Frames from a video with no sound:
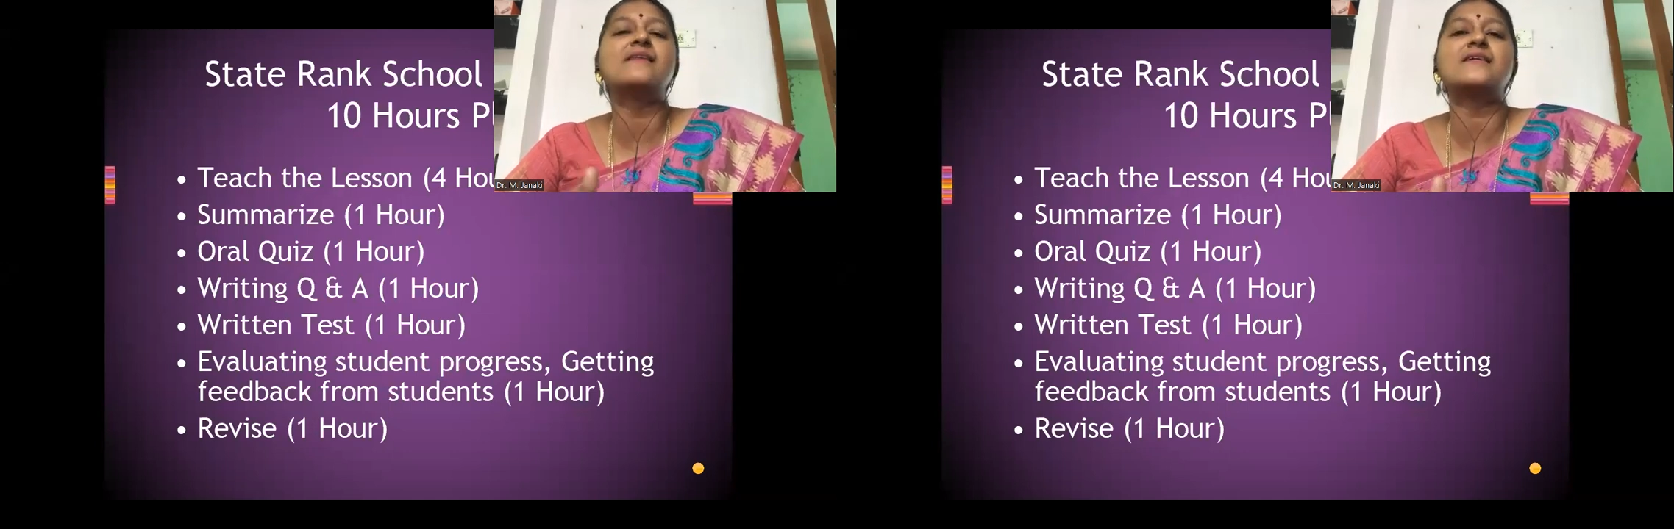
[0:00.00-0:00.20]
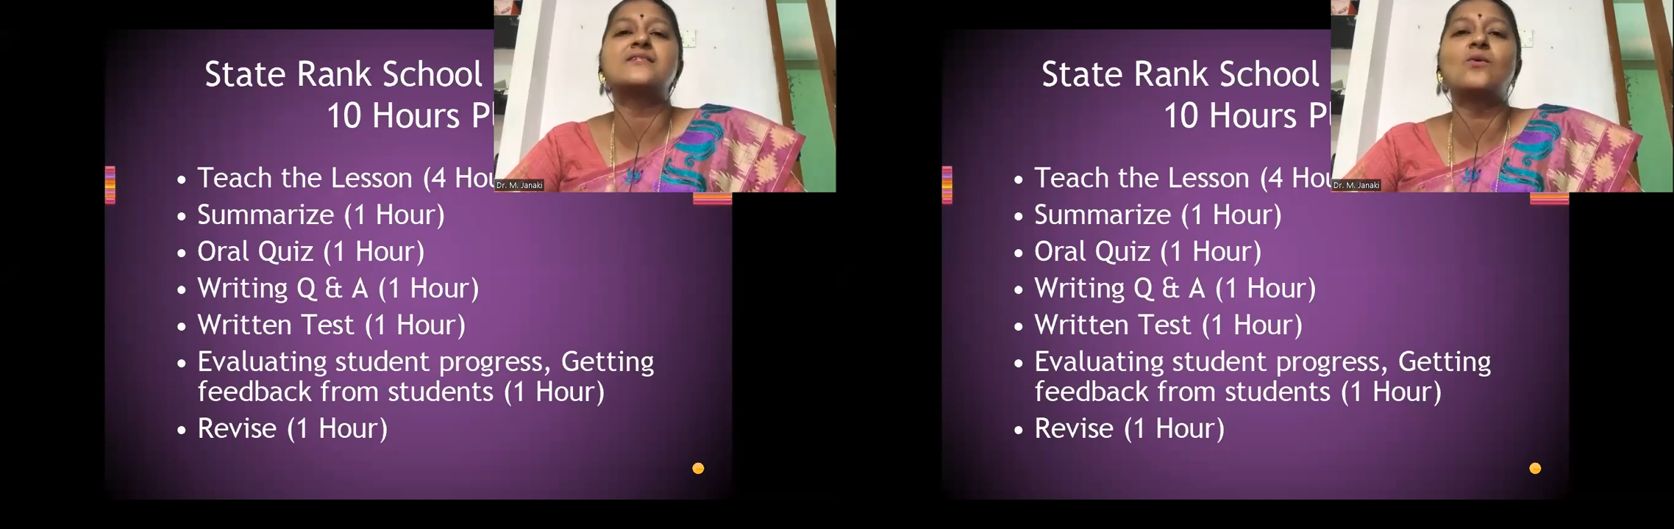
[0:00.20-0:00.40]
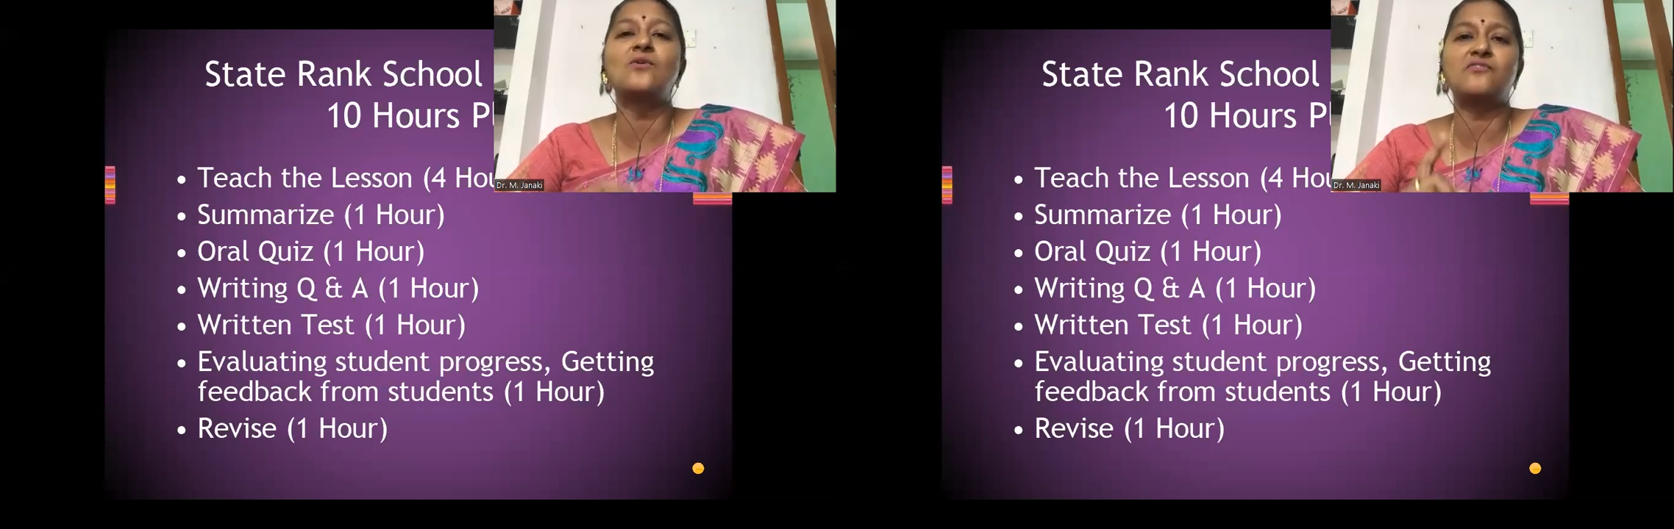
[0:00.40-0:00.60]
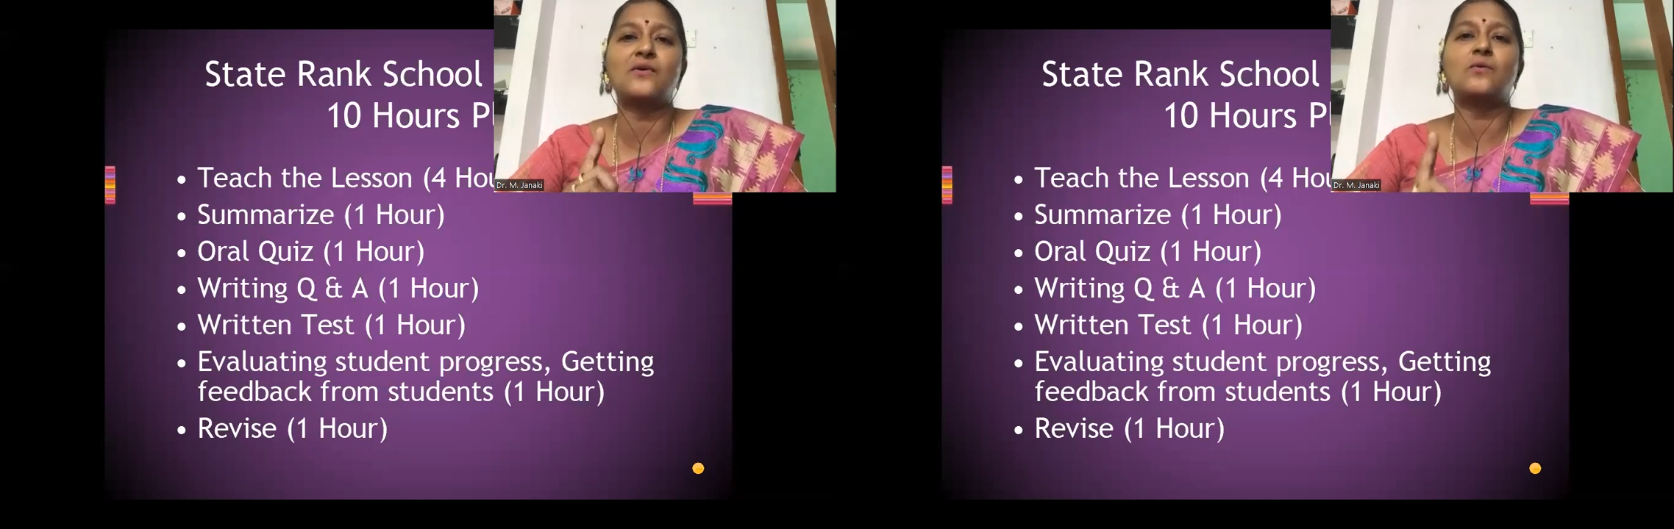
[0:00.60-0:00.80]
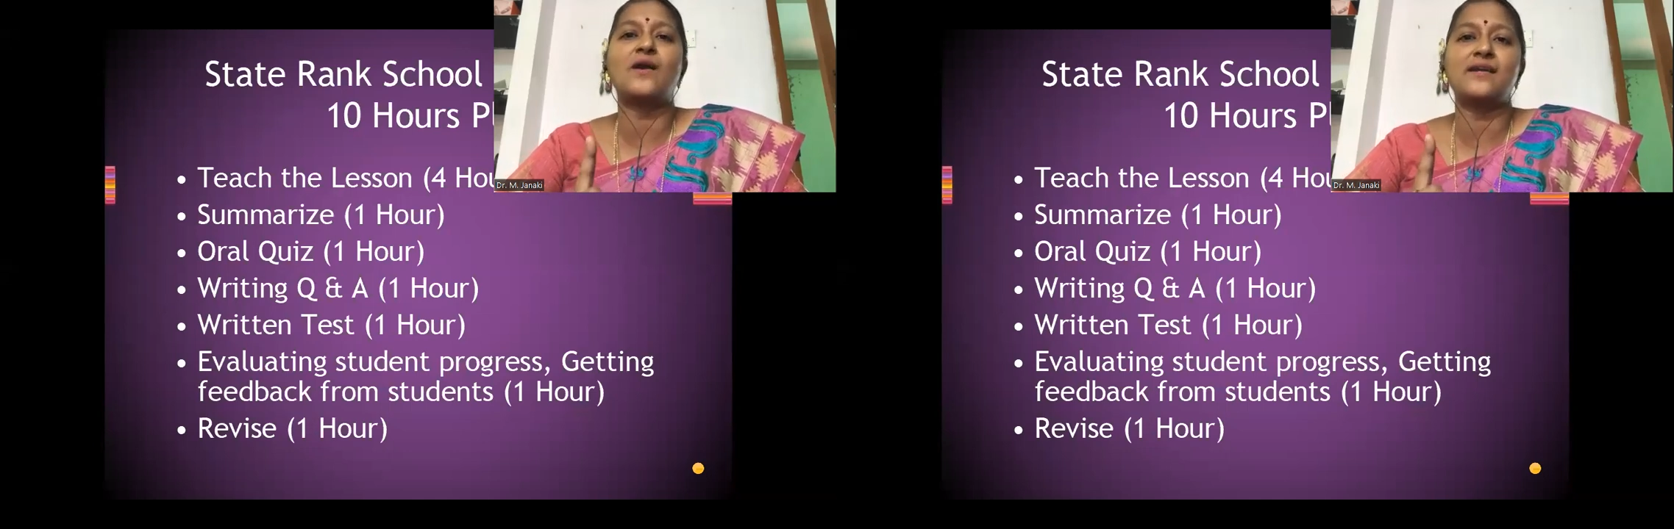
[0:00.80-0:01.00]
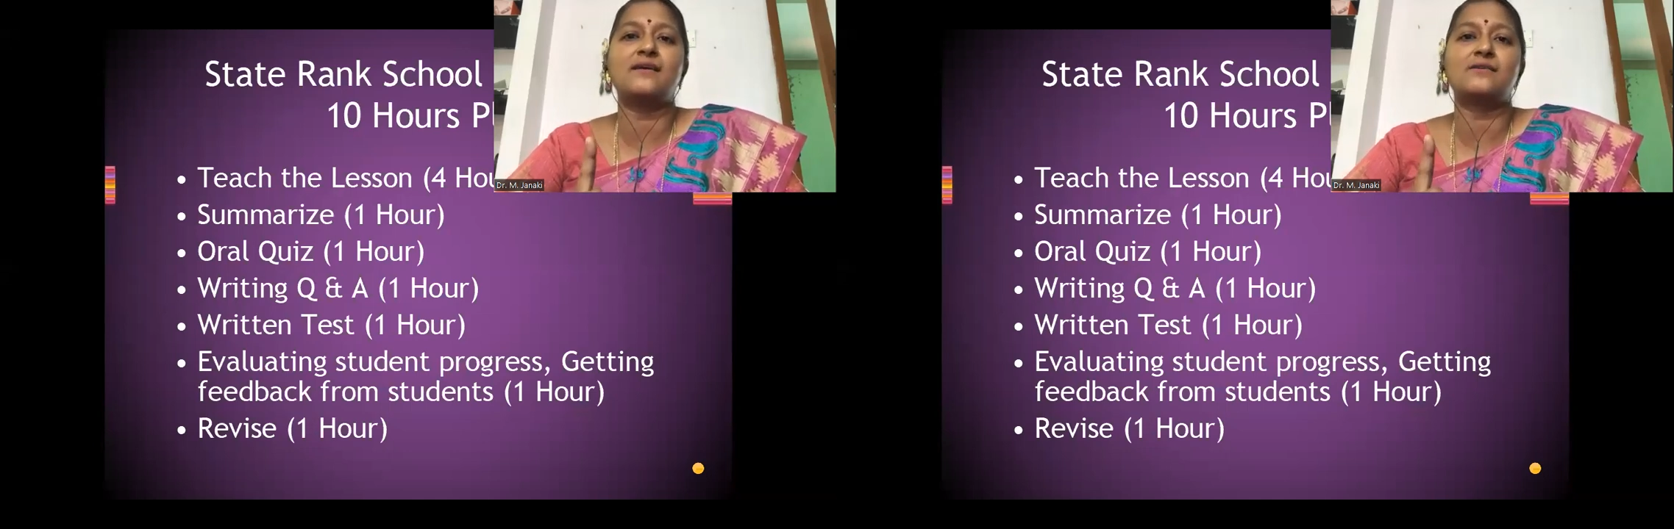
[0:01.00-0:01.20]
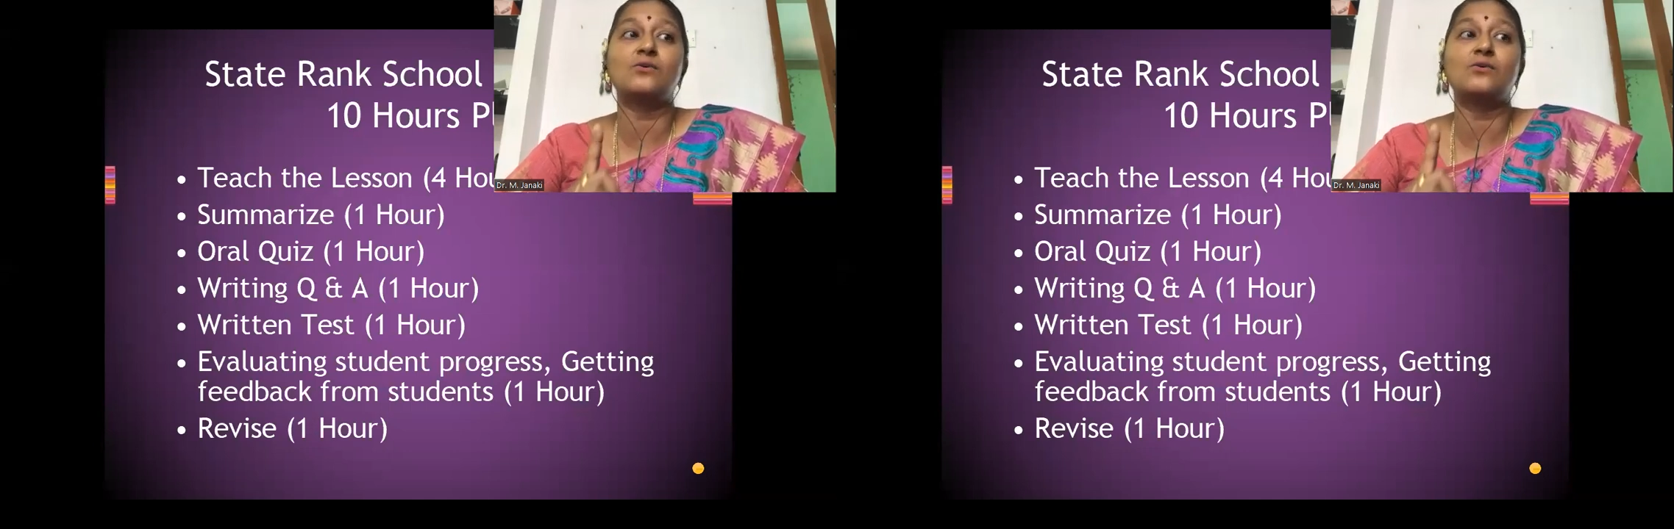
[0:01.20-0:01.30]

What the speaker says: that school for 1 year